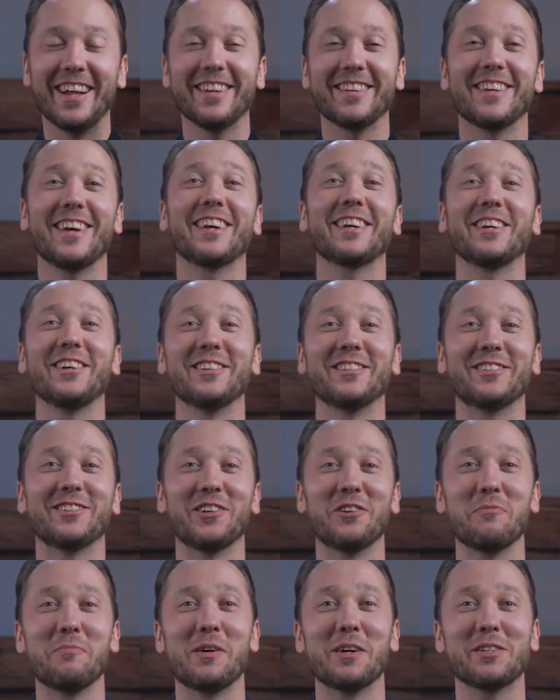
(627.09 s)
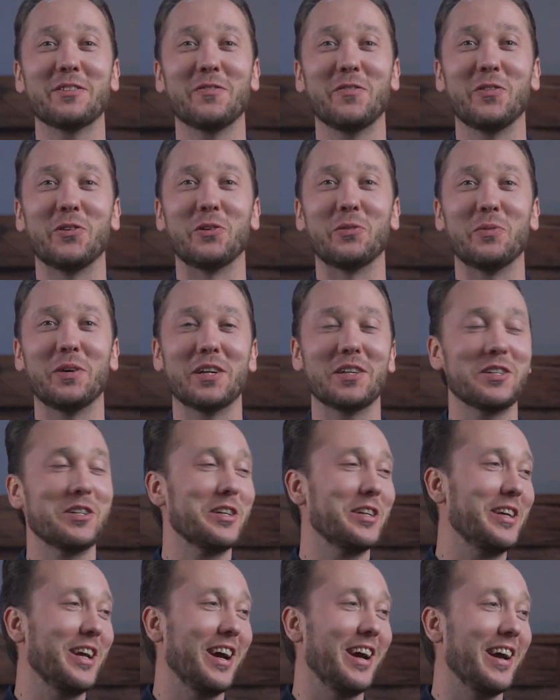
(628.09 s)
Thank you so much for
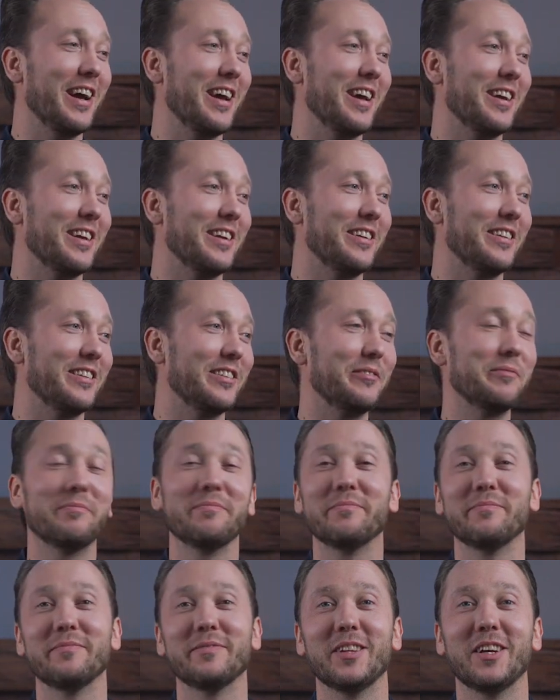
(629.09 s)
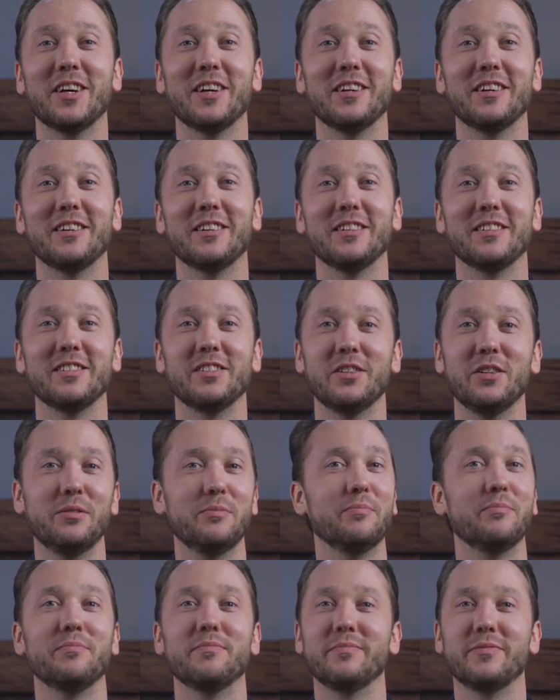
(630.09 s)
watching, and you know,
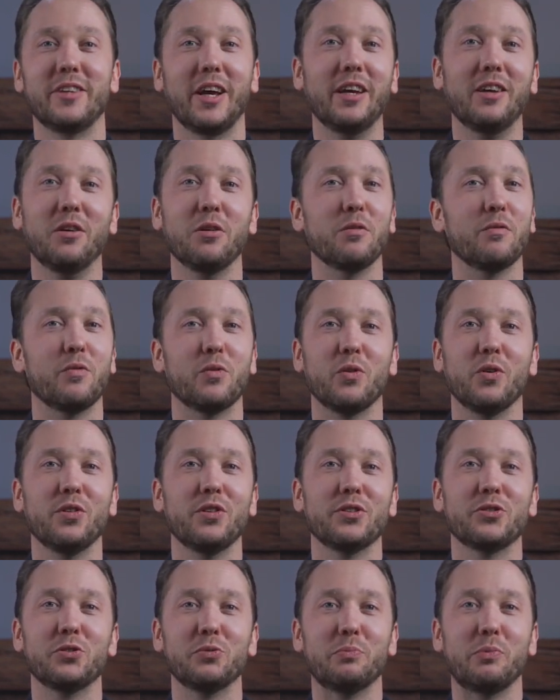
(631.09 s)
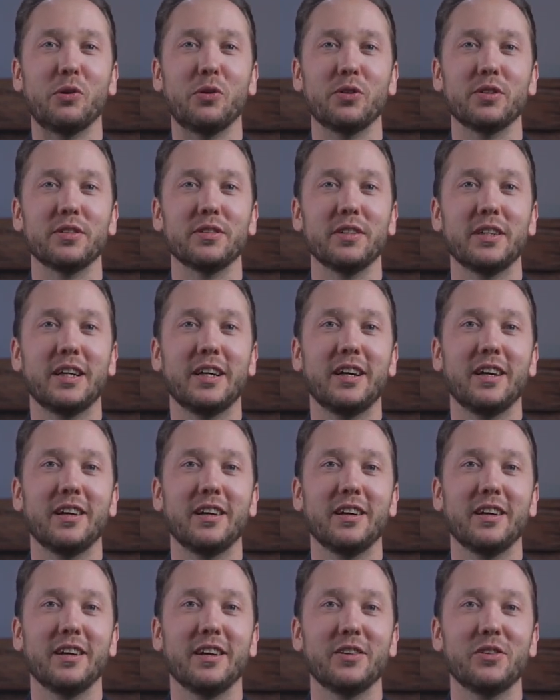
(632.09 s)
thank you for all the support.
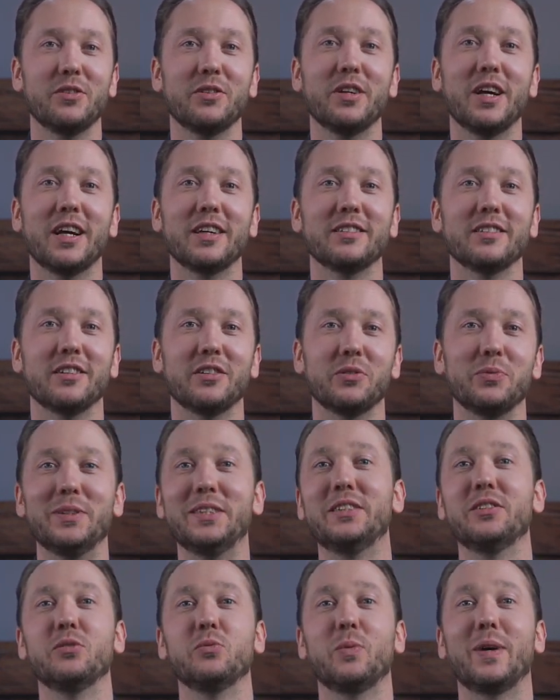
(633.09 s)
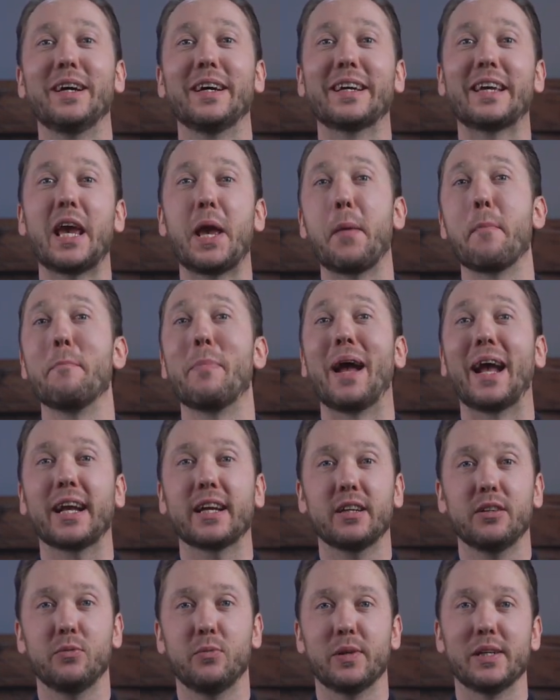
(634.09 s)
You guys are the reason why I came
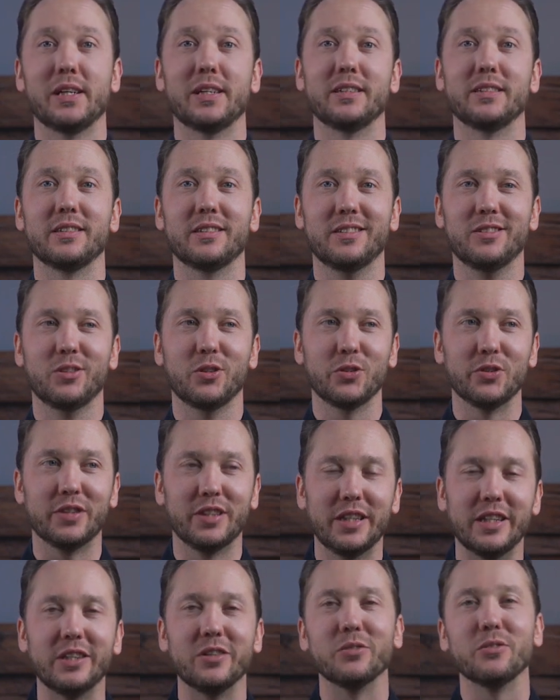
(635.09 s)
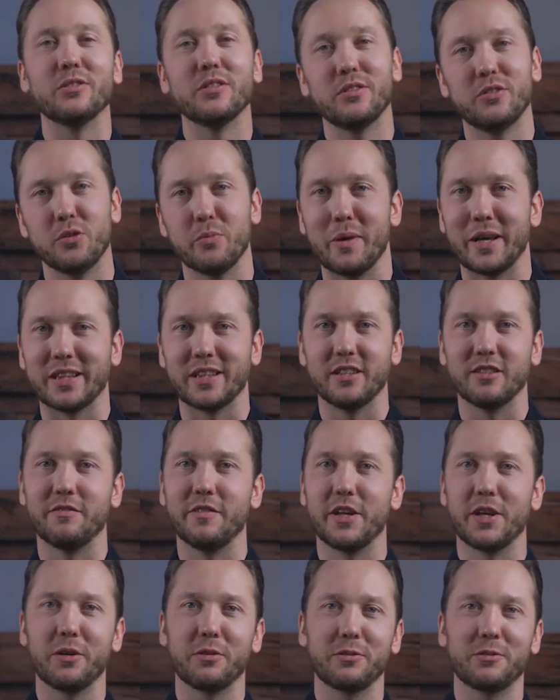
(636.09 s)
back, why I continued to make these
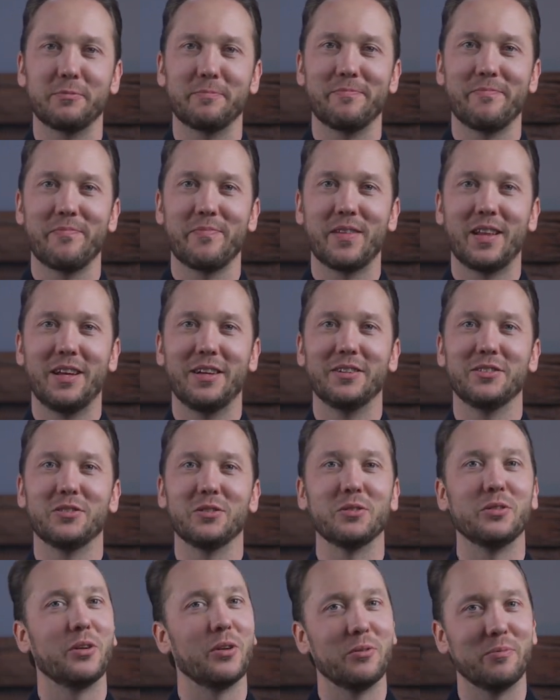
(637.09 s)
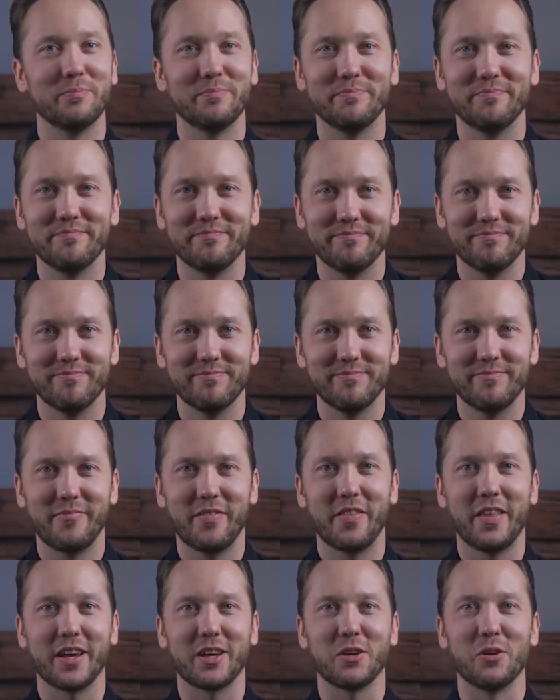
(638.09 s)
videos. So, you know,
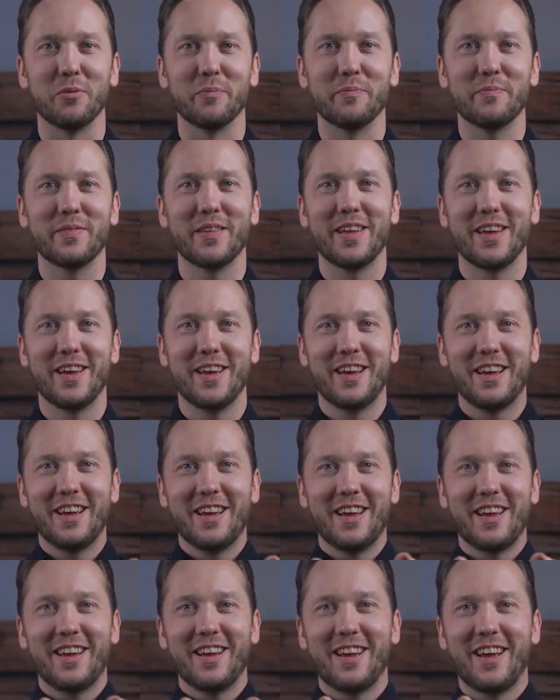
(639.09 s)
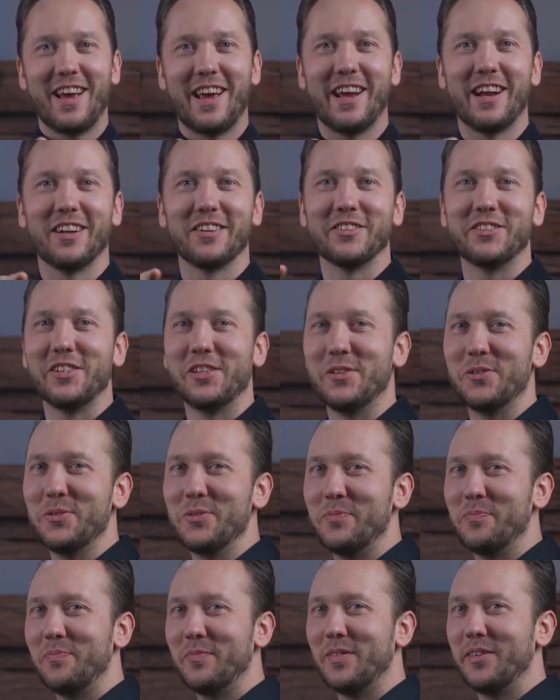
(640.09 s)
thank you. And I'll see
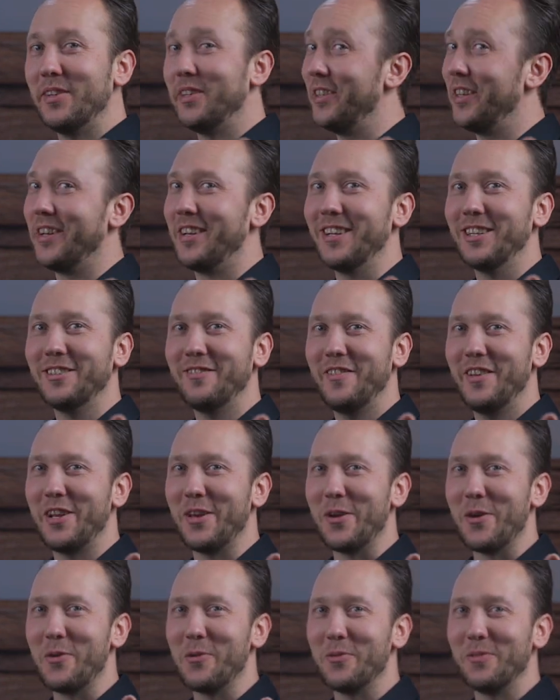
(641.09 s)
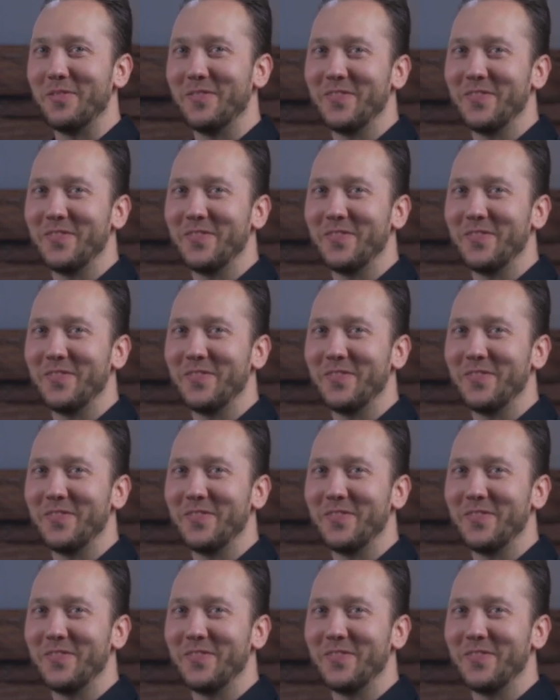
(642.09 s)
you in the next video.